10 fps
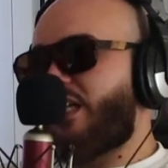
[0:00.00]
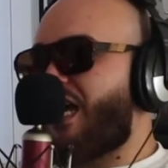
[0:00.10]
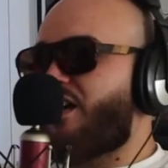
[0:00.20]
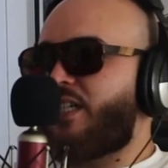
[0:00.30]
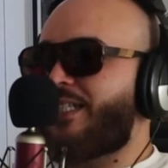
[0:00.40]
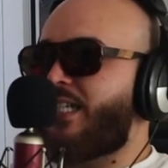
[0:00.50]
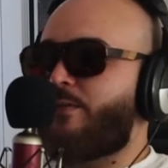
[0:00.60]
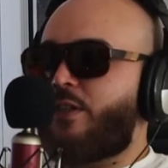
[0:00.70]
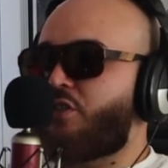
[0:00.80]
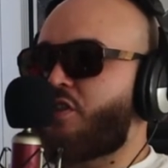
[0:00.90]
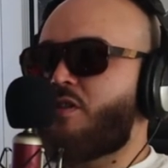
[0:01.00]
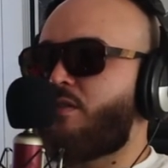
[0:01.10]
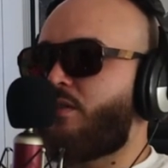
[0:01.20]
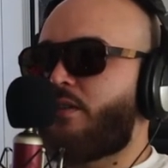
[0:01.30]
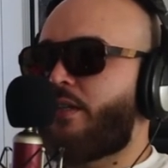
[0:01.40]
a reality TV
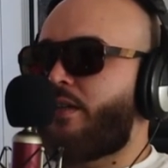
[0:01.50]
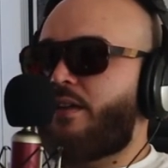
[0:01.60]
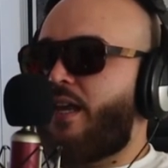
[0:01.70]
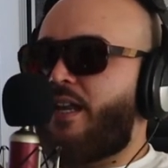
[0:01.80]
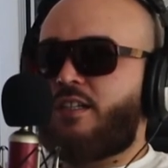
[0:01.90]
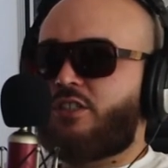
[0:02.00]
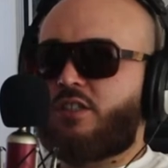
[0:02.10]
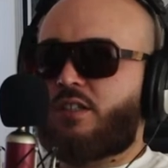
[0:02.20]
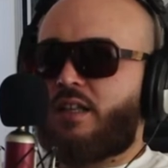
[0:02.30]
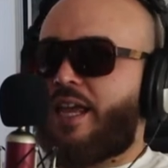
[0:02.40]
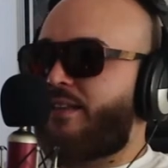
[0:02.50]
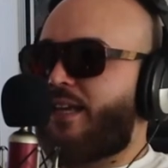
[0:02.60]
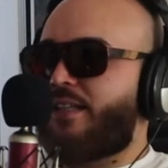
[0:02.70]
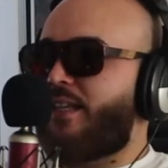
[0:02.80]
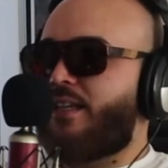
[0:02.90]
show and it's just like
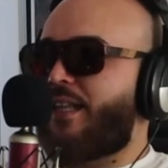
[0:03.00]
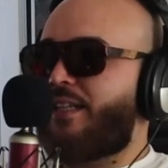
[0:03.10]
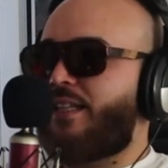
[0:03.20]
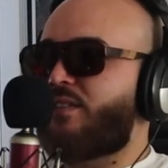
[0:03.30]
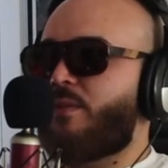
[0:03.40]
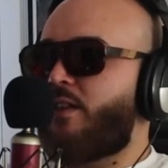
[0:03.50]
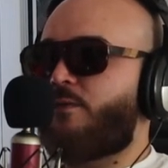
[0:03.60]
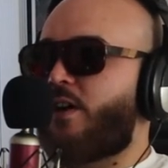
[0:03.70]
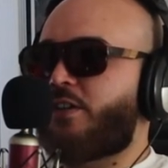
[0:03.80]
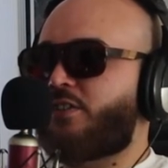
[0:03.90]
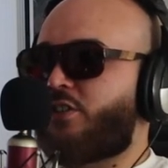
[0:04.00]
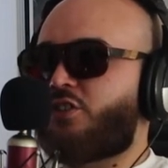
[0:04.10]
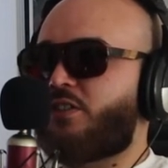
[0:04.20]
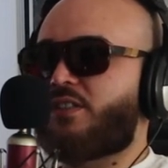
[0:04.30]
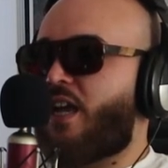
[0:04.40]
like nah. the, like these motherfuckers are
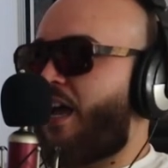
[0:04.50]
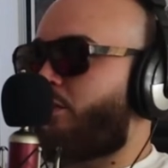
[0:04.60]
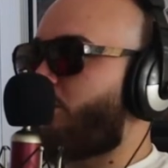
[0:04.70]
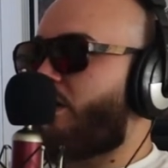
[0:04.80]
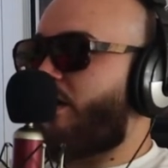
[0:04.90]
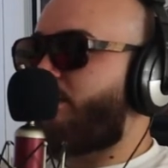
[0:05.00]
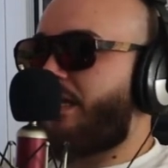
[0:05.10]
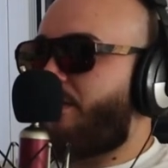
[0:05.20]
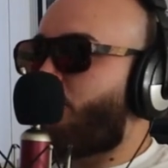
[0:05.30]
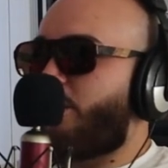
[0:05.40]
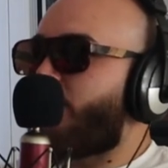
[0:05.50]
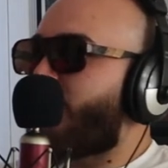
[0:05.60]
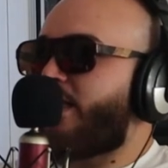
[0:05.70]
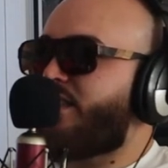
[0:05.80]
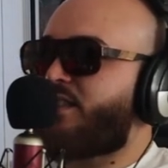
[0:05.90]
just I don't know how dumb Will
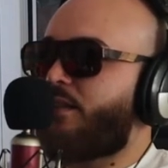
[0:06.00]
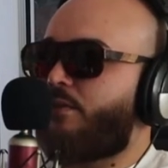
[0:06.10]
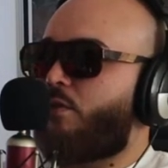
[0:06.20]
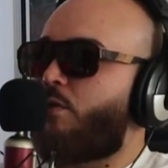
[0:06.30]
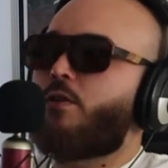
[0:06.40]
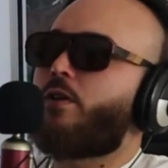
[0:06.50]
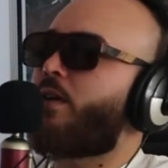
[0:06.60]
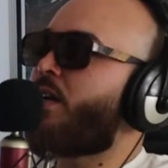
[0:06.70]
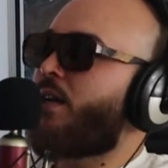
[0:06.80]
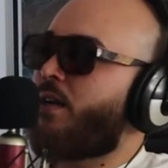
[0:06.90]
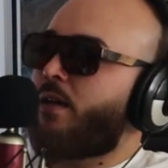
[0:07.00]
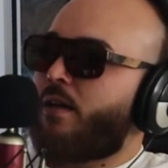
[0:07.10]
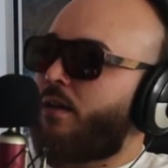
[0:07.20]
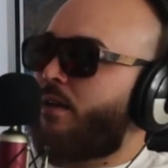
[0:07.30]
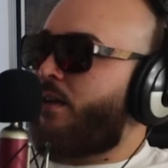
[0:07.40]
is or
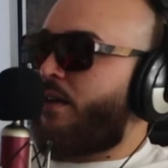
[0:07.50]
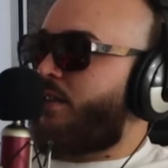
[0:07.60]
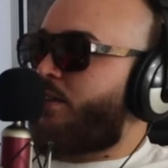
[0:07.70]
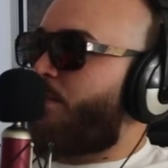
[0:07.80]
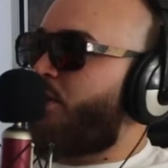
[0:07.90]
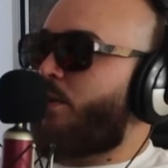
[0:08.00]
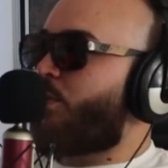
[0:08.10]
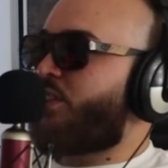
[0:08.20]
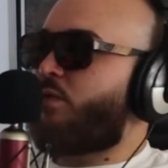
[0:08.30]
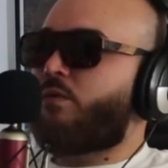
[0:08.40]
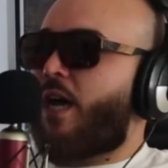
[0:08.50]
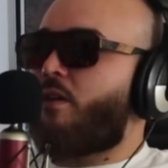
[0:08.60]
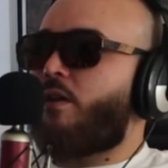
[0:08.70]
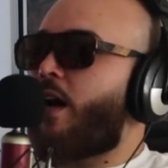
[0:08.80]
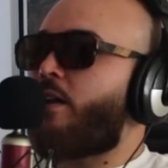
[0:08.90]
to put up with
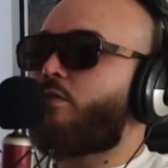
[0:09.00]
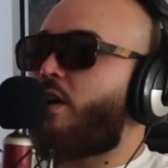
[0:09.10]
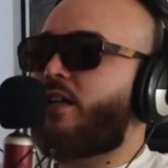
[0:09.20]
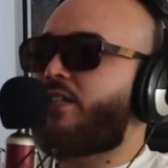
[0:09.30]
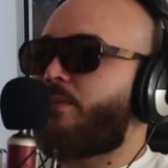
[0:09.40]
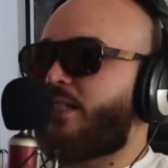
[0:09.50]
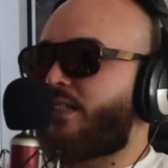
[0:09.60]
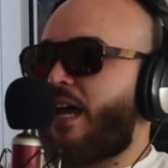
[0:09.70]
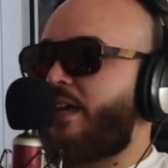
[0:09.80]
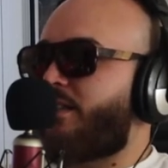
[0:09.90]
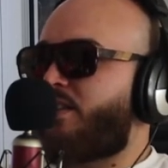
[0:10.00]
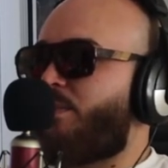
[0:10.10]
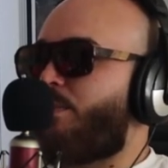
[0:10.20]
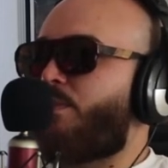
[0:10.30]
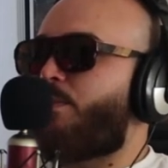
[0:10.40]
I don't I don't know how dumb this guy is to
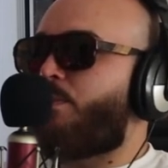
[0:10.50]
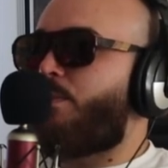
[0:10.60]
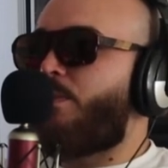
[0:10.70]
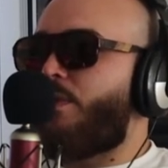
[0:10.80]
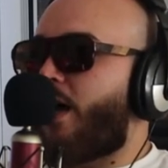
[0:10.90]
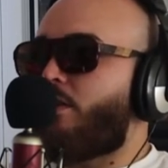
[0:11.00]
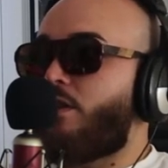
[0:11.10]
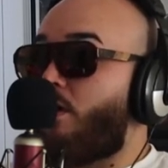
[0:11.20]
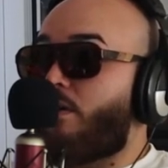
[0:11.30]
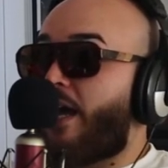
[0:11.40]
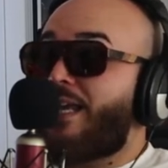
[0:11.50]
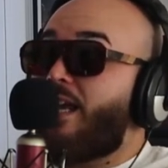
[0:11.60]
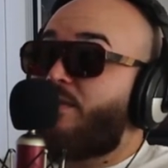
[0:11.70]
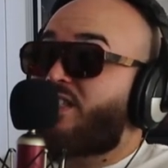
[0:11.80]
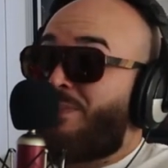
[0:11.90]
be I don't know. I
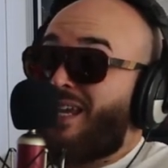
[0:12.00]
can't He's even